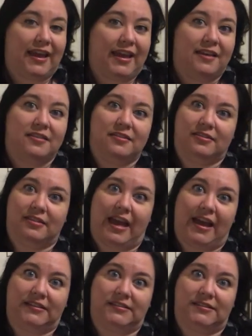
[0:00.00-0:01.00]

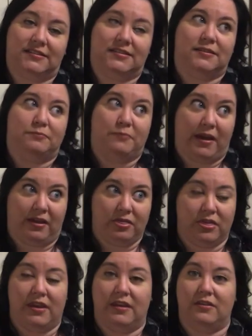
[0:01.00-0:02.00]
last month in
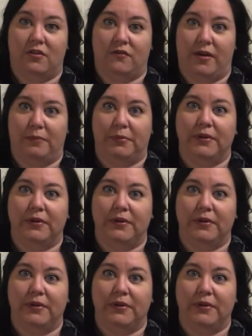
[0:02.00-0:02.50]
November,